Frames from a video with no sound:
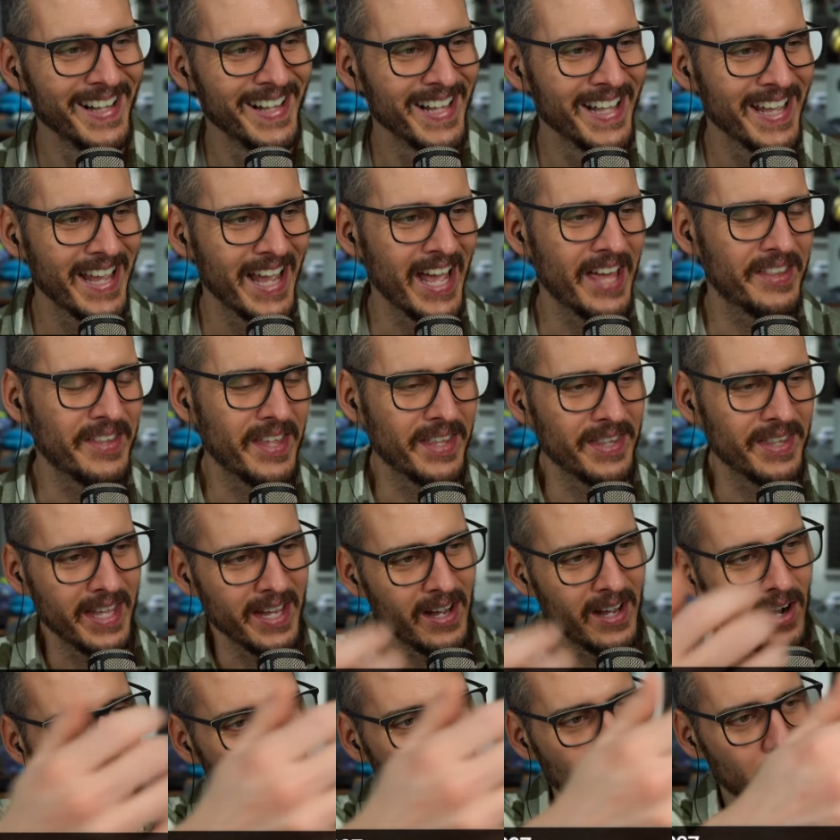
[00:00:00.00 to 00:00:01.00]
and then they
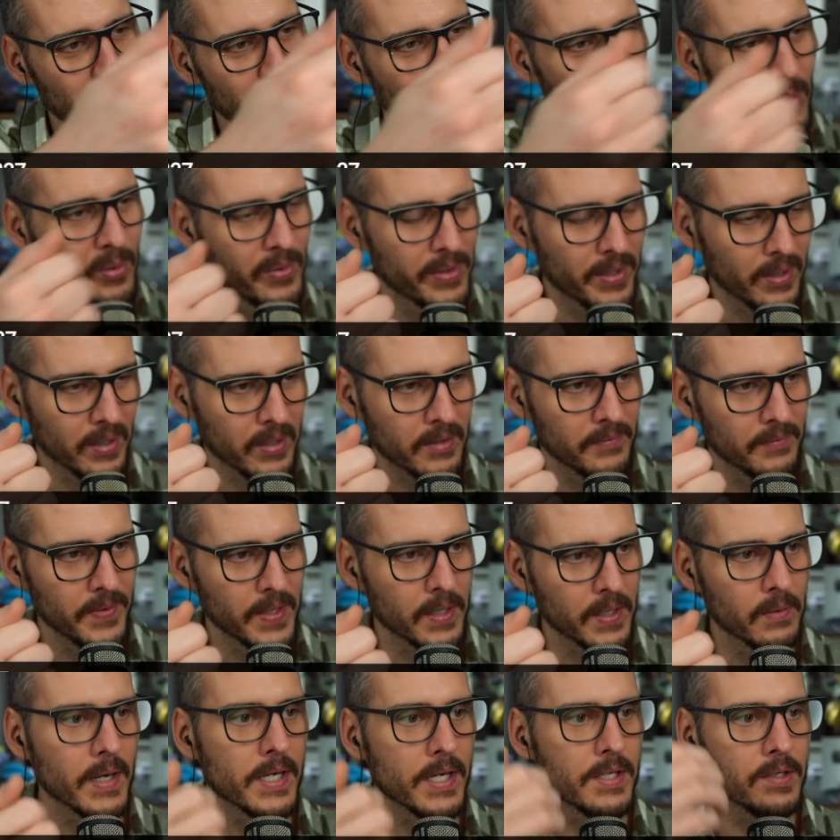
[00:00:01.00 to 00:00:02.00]
all pull their
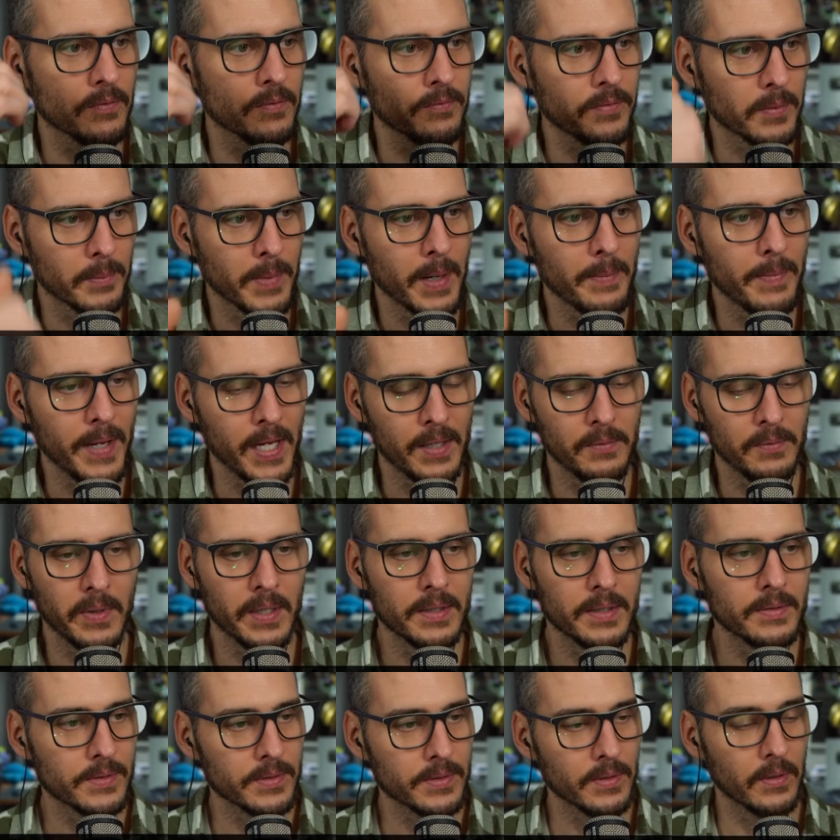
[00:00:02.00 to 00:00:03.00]
configuration from my main one.
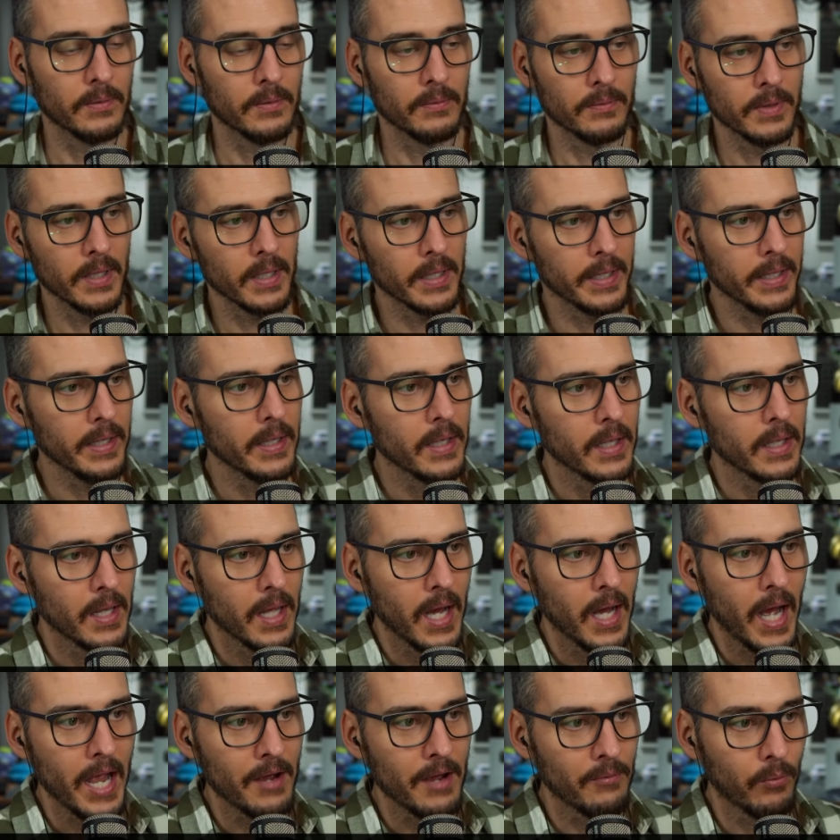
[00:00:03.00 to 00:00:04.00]
So really,
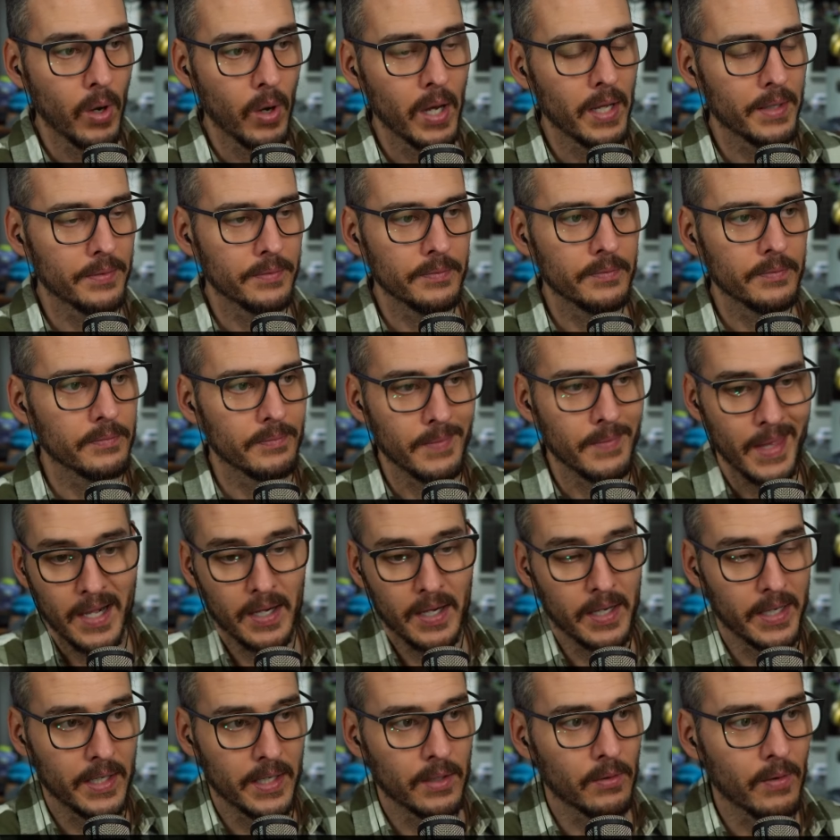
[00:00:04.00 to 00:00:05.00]
I have one that I
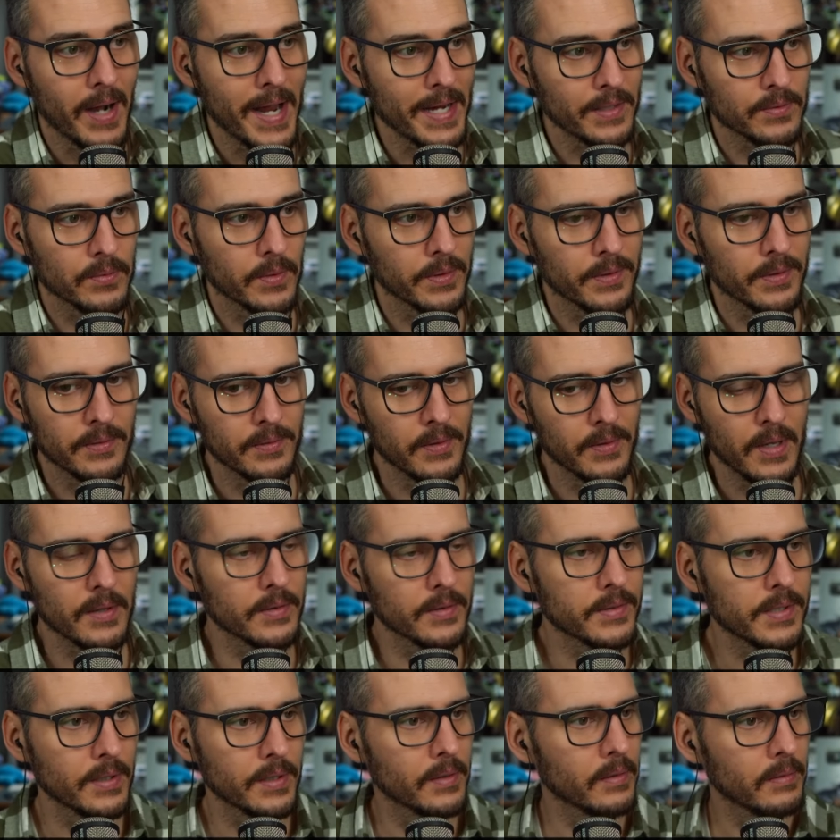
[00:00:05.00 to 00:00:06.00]
interact with. The other
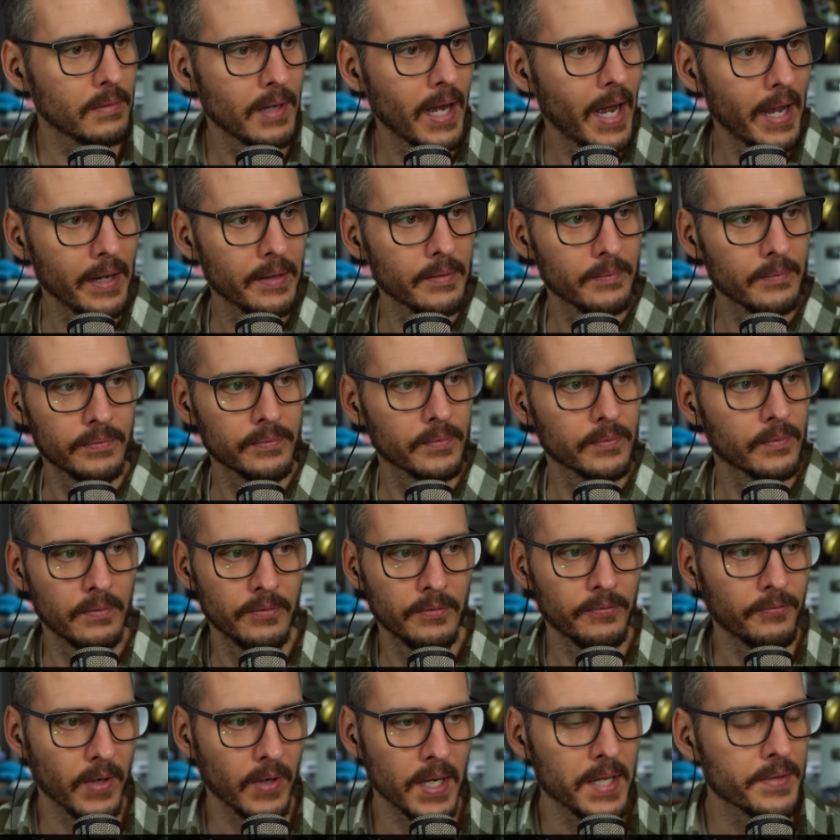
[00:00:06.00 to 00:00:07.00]
two, I
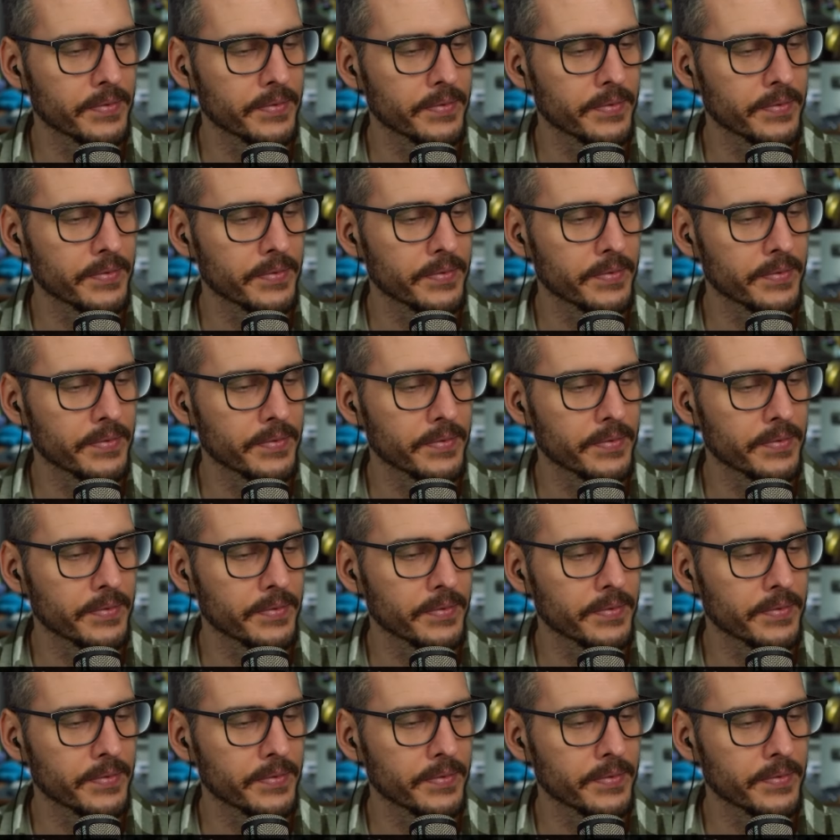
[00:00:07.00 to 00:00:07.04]
forget